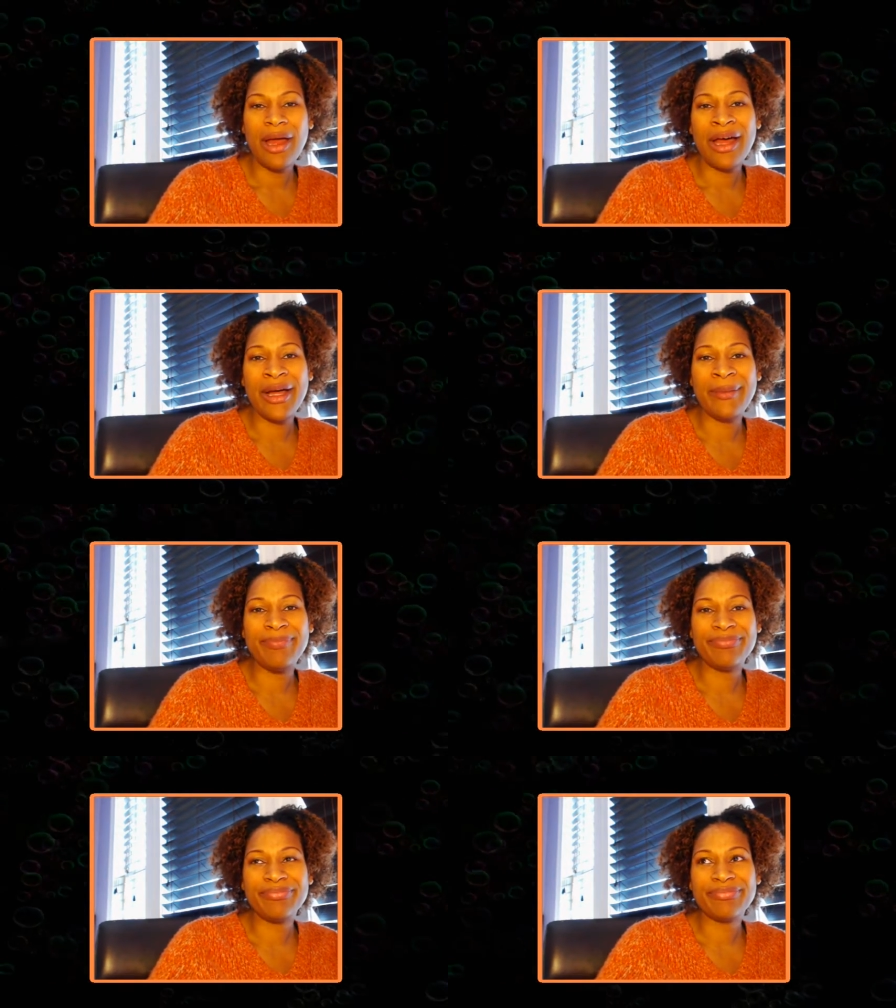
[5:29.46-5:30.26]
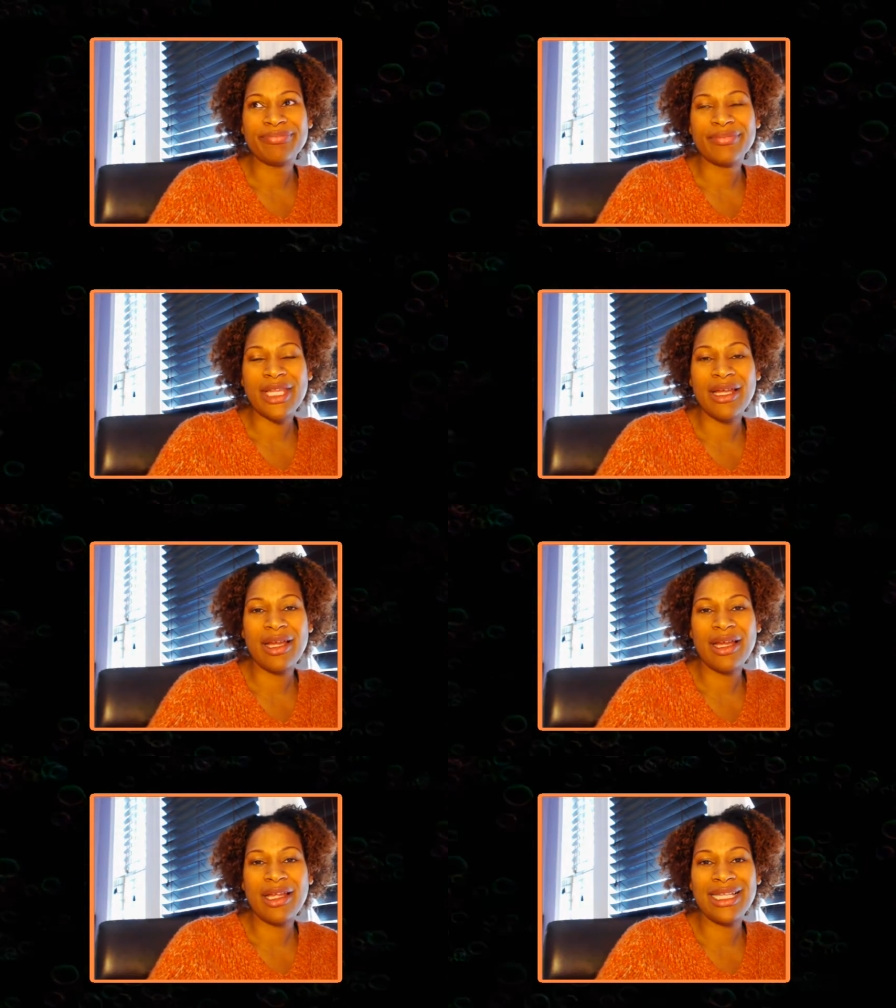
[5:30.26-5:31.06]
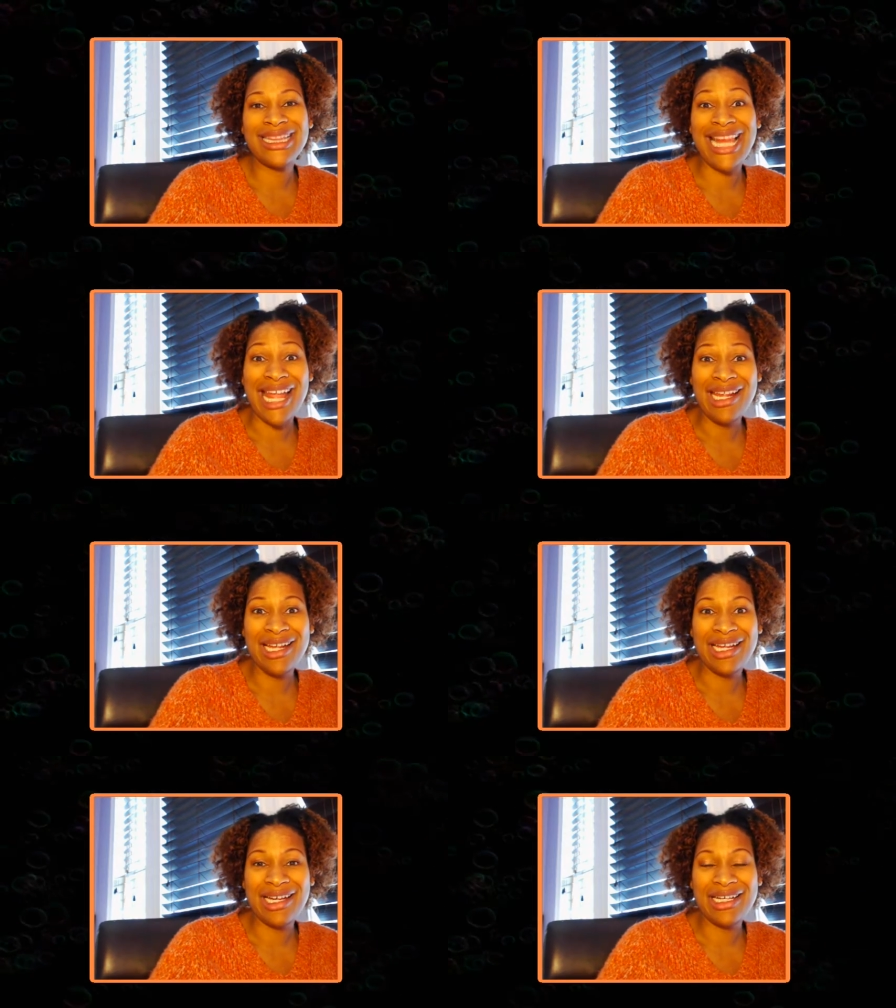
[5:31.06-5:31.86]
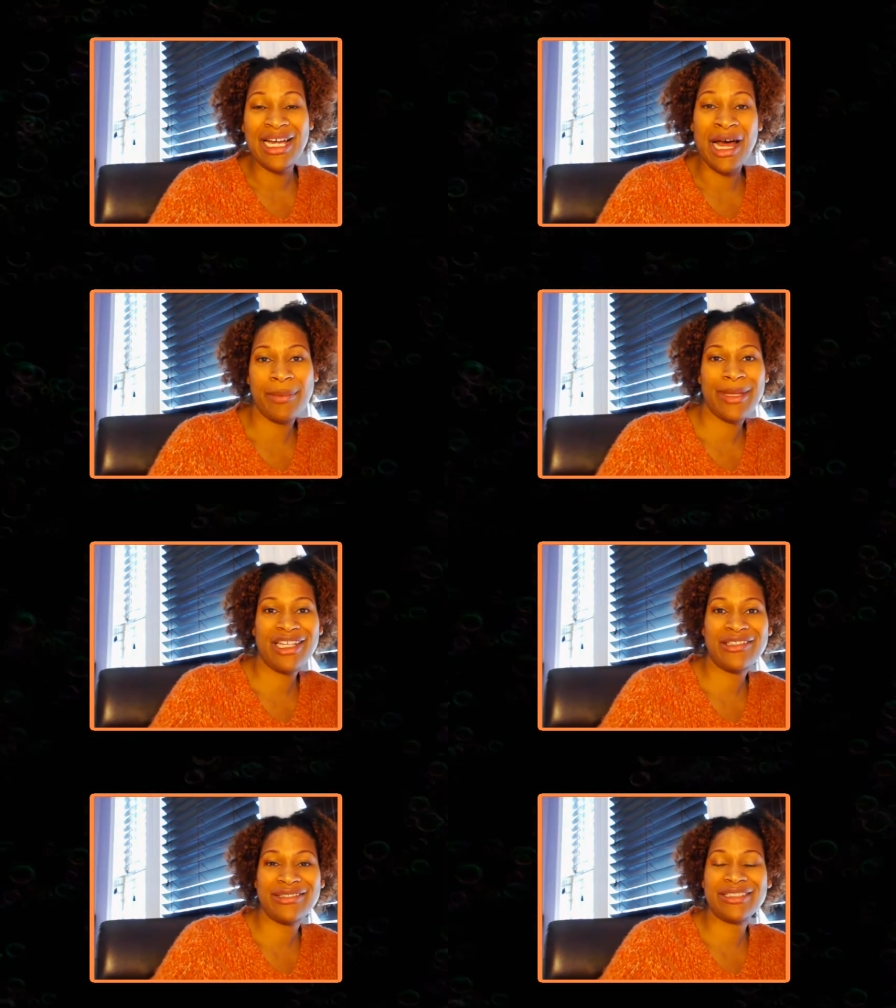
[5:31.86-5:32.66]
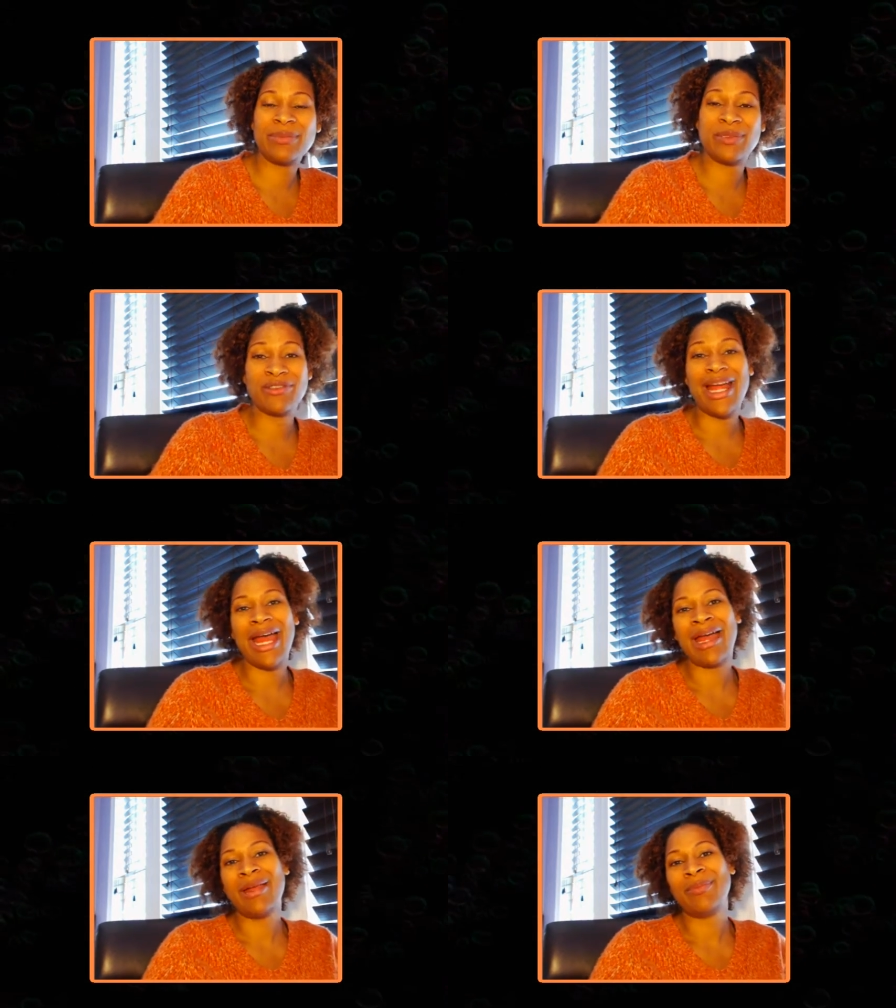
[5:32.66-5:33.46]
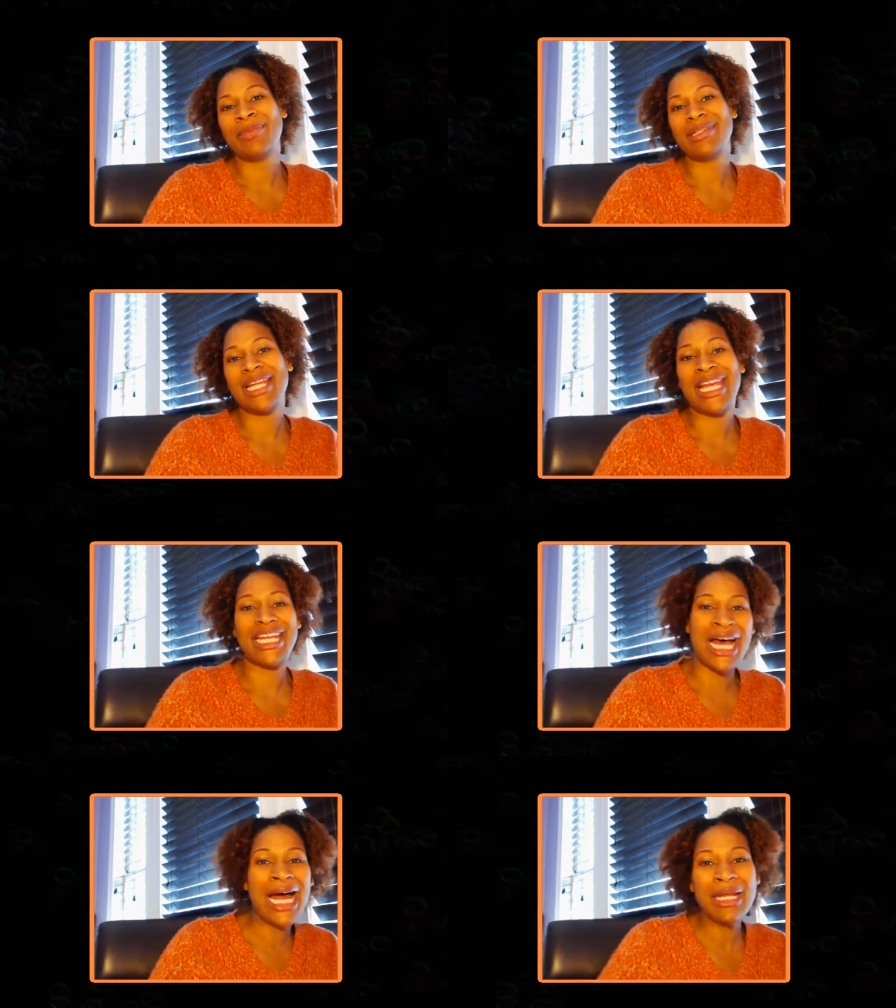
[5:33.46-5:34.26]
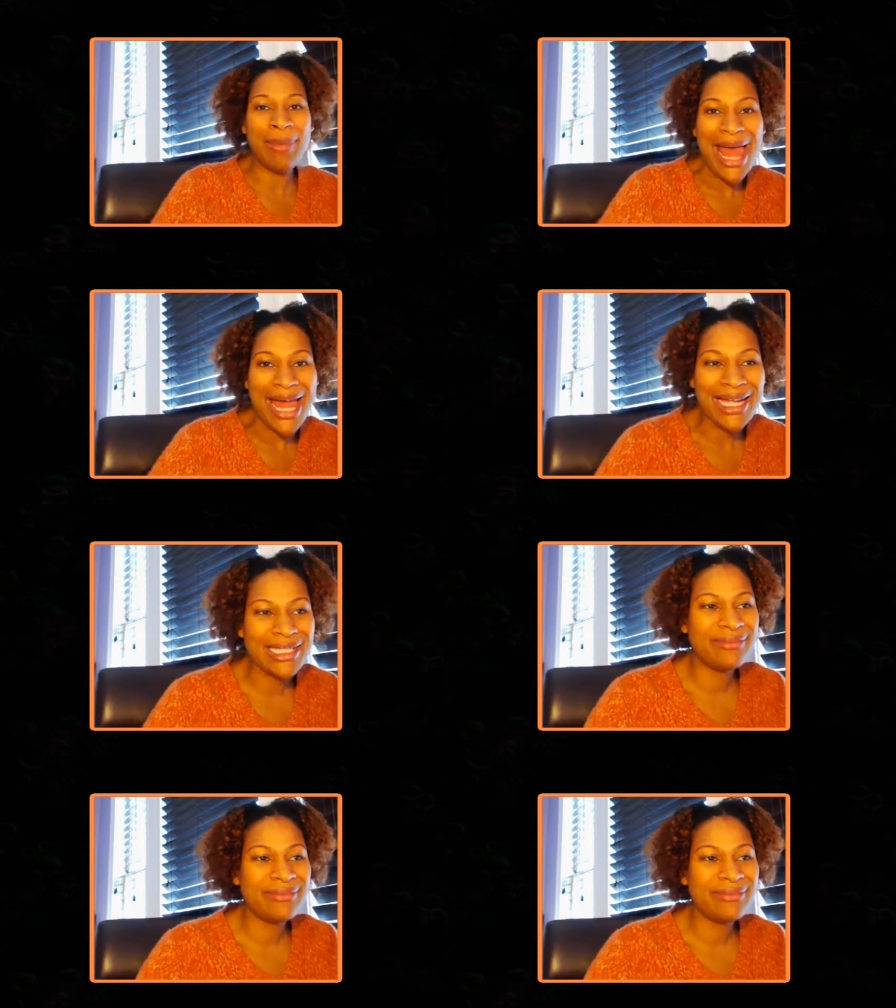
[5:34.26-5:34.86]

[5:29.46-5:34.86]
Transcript: Um like, comment, subscribe, and holla back.